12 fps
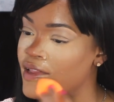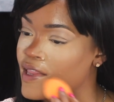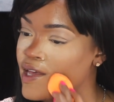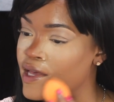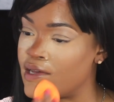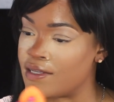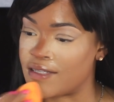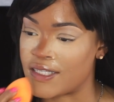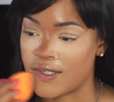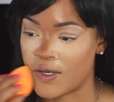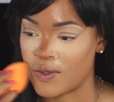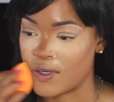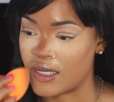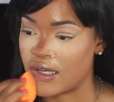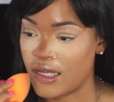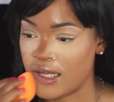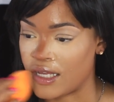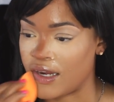Like, it's so
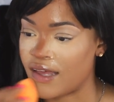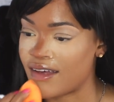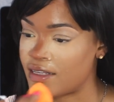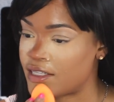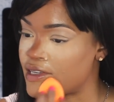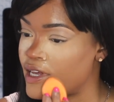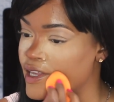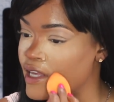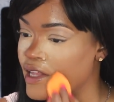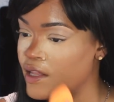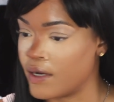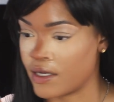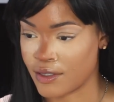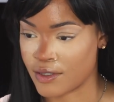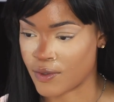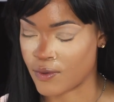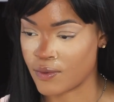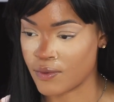good. It has a yellow
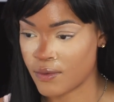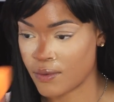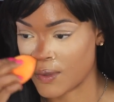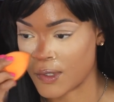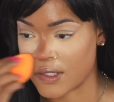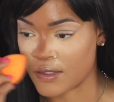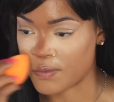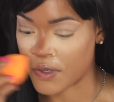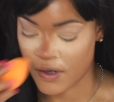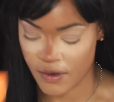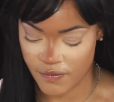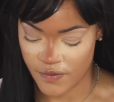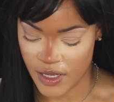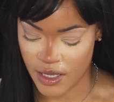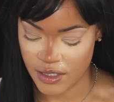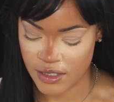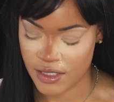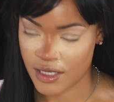undertone, which is
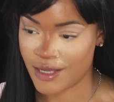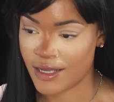perfect.